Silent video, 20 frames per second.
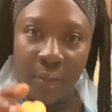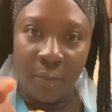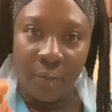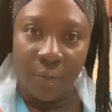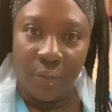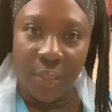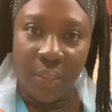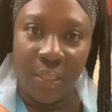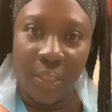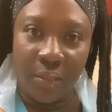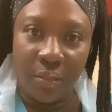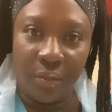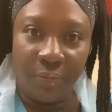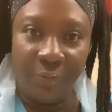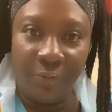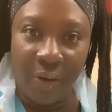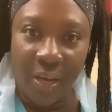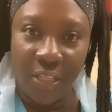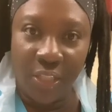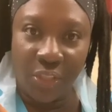This is the
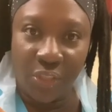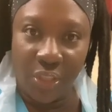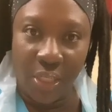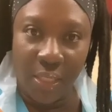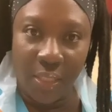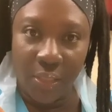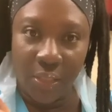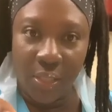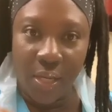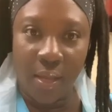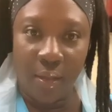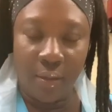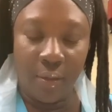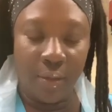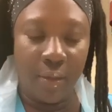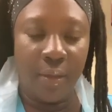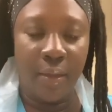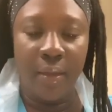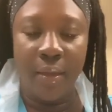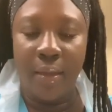fresh ginger,
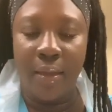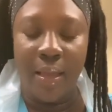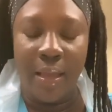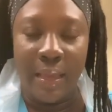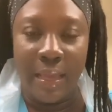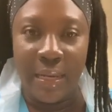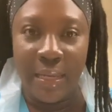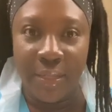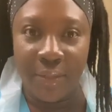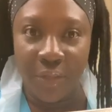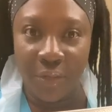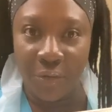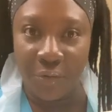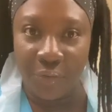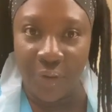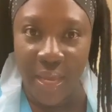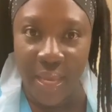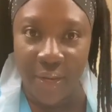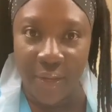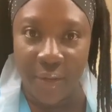a little
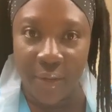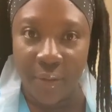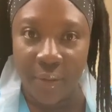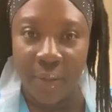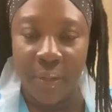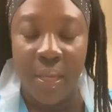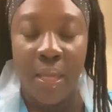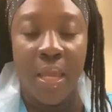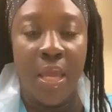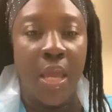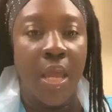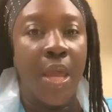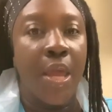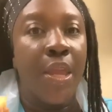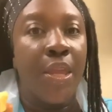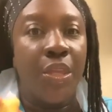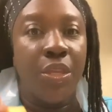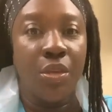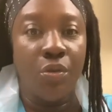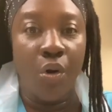grater.
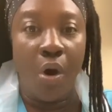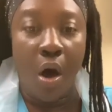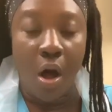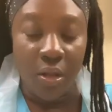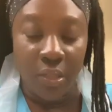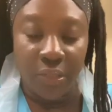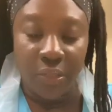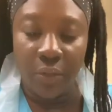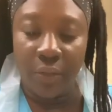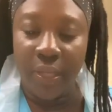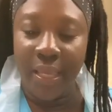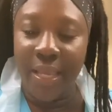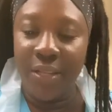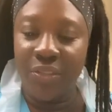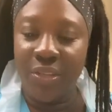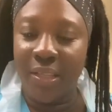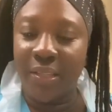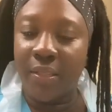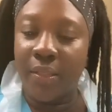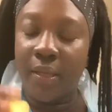You also can
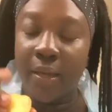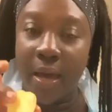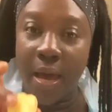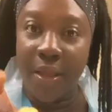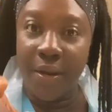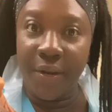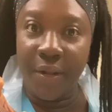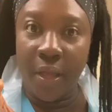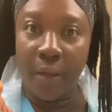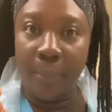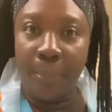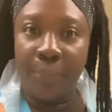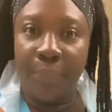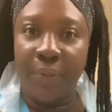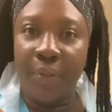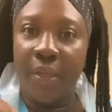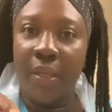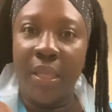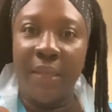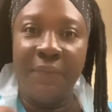just cut it up
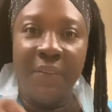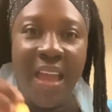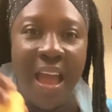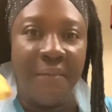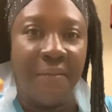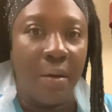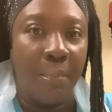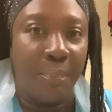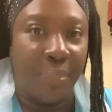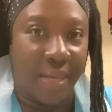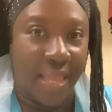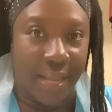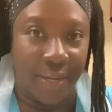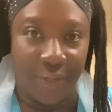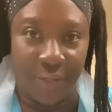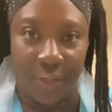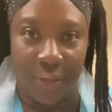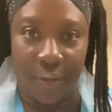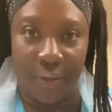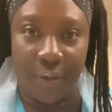if you have a
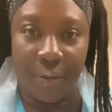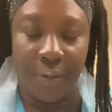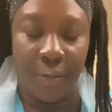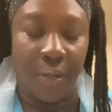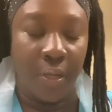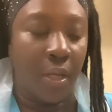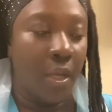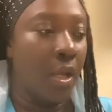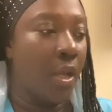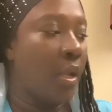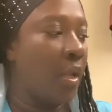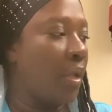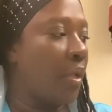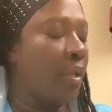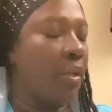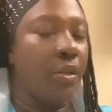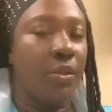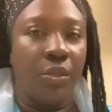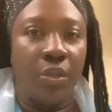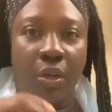blender.
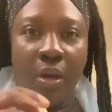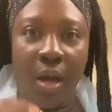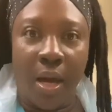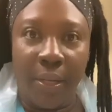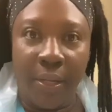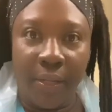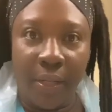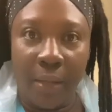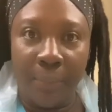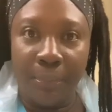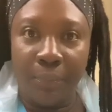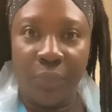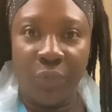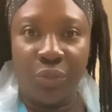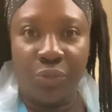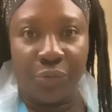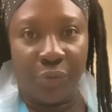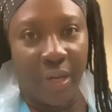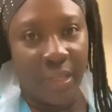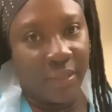Cut it up,
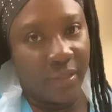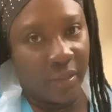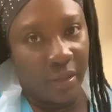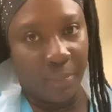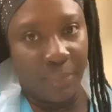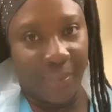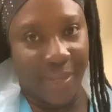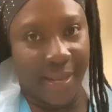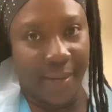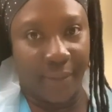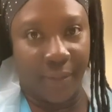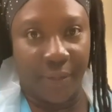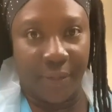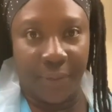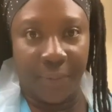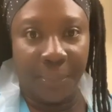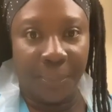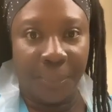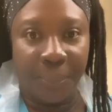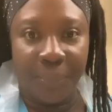throw it in a blender,